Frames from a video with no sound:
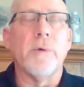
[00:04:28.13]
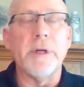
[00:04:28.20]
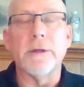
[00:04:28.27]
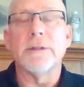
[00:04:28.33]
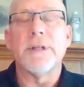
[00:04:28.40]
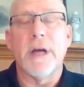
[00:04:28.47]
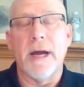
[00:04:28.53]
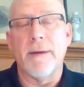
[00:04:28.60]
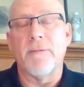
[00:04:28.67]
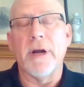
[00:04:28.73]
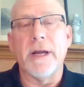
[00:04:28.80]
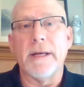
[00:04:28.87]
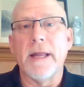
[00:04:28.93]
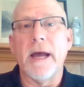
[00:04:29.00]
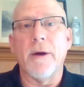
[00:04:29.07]
real time
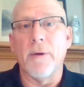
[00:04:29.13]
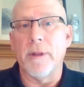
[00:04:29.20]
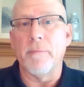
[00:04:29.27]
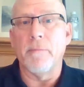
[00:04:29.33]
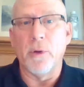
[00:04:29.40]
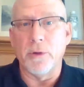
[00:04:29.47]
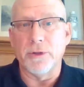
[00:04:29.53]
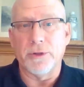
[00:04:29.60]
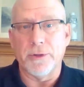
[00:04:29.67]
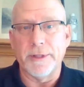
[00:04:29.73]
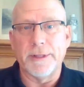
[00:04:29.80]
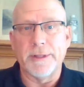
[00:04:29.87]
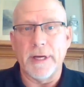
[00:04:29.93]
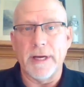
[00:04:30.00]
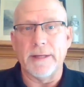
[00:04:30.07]
right now on the
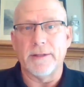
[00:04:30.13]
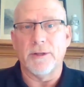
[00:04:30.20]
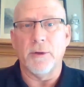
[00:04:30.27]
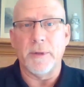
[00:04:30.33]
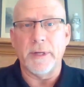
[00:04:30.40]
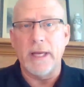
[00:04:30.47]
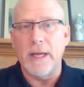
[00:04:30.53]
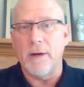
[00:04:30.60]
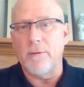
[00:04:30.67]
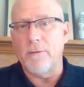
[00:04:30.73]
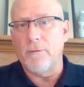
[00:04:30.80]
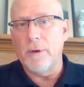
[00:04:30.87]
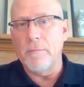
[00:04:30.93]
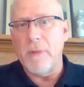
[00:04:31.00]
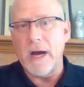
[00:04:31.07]
poultry side. So
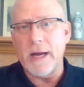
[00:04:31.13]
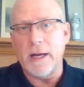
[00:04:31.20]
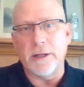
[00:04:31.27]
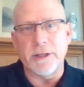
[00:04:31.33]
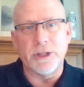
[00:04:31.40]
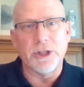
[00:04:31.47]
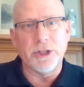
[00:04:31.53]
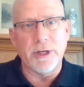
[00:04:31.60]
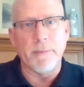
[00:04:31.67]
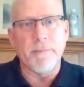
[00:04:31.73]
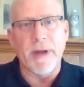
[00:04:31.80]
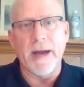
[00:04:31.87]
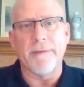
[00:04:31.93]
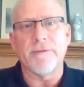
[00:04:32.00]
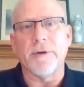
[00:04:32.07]
again, we're modeling
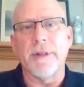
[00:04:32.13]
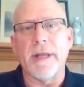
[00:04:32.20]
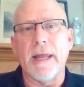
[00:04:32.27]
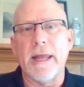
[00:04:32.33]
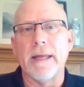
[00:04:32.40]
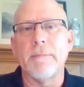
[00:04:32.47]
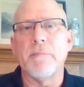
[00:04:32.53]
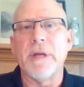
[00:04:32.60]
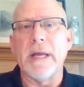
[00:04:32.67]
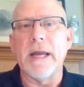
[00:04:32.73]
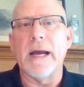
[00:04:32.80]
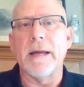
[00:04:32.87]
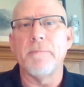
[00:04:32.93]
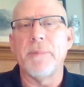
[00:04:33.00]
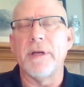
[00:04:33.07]
SHIP after the
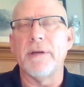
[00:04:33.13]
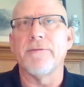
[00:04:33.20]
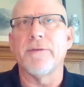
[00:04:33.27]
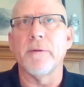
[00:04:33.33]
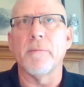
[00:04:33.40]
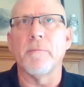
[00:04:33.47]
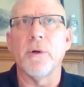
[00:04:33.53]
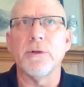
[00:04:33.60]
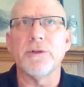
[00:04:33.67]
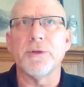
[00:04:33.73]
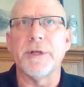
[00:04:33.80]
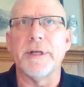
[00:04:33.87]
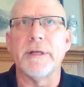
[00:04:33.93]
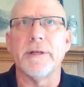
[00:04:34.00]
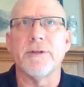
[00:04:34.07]
NPIP from the
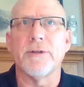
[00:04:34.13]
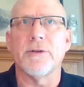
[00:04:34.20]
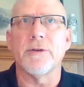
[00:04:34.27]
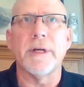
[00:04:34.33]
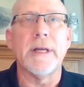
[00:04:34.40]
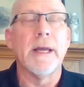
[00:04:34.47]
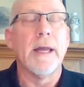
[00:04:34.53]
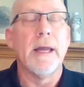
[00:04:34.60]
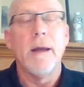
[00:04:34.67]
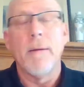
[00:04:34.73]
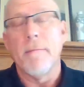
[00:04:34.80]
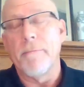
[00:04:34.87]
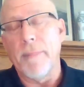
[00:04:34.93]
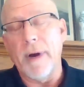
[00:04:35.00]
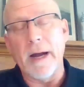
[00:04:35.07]
poultry industry.
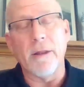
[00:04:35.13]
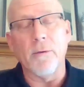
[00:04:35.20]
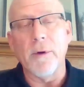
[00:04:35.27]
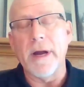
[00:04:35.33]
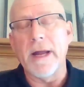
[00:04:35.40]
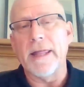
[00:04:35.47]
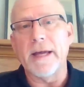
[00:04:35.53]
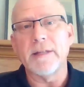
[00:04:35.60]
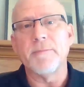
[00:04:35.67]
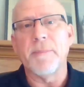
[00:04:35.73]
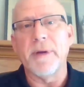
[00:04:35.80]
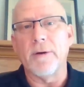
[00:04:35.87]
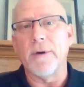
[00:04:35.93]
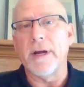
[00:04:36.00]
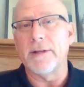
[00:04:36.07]
By the way, that's
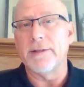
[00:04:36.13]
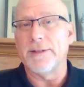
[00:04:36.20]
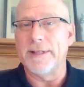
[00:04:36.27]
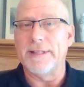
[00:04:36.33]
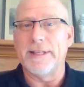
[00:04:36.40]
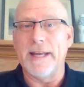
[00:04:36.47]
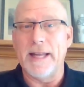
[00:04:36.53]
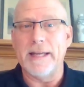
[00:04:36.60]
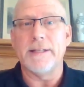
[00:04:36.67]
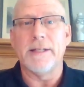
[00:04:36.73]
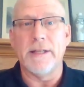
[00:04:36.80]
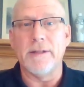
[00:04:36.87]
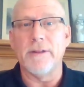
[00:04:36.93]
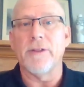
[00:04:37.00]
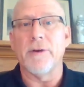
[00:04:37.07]
been around since
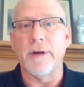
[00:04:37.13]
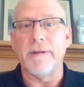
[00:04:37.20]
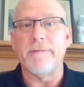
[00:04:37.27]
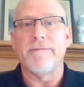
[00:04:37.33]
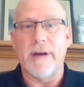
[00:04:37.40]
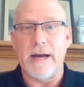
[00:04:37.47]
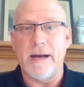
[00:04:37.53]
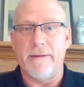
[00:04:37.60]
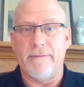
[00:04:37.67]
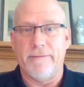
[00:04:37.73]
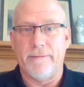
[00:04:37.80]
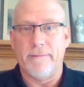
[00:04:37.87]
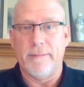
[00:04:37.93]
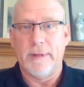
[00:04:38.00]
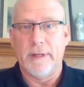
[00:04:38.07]

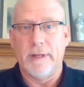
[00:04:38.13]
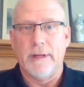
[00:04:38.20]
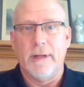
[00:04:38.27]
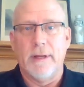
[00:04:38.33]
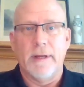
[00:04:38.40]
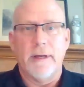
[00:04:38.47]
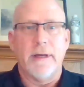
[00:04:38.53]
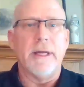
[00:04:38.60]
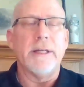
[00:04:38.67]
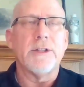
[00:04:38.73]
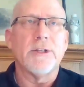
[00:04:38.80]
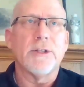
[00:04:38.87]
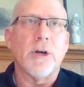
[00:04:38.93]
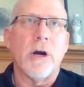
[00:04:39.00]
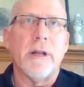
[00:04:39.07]
1935.
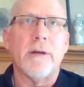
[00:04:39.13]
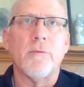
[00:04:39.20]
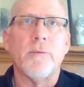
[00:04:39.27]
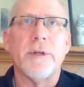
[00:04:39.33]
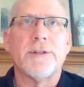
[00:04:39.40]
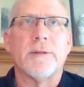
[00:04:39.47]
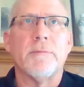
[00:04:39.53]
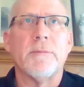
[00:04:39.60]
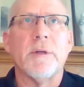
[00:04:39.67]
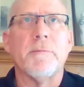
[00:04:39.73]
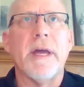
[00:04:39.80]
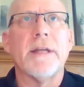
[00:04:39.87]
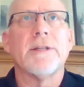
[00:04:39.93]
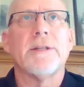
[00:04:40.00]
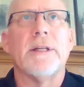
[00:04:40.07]
It started with some
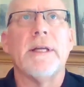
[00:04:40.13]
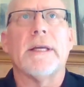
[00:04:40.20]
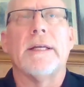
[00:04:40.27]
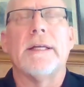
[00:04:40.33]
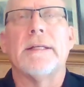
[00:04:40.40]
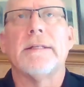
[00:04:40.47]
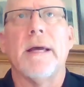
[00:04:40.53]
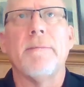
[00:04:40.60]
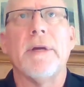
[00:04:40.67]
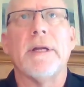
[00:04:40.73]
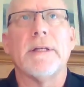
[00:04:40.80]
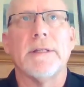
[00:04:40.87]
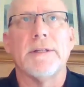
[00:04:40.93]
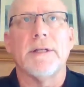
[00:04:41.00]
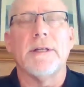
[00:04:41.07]
domestic and
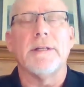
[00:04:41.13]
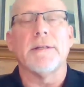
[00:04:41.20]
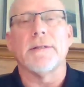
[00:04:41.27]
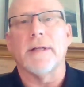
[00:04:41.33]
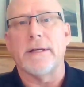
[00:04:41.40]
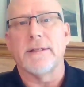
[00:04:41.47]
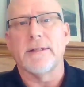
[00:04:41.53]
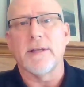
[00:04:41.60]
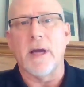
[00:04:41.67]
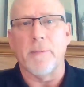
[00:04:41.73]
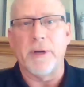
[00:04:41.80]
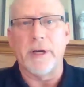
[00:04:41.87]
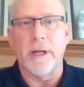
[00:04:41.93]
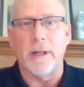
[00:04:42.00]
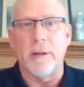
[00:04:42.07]
endemic diseases like
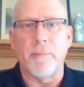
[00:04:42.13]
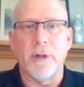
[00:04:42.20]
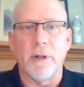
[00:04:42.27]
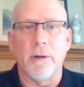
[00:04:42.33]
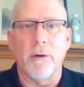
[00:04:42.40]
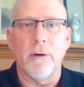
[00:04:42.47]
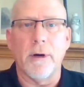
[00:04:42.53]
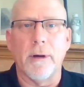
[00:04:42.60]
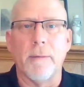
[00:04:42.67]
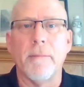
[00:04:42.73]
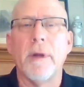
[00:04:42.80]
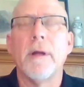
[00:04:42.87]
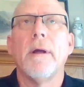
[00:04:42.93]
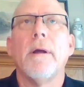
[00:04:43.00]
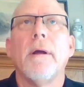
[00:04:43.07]
Salmonella
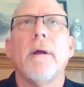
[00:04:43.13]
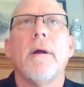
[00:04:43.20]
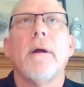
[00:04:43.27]
pullorum,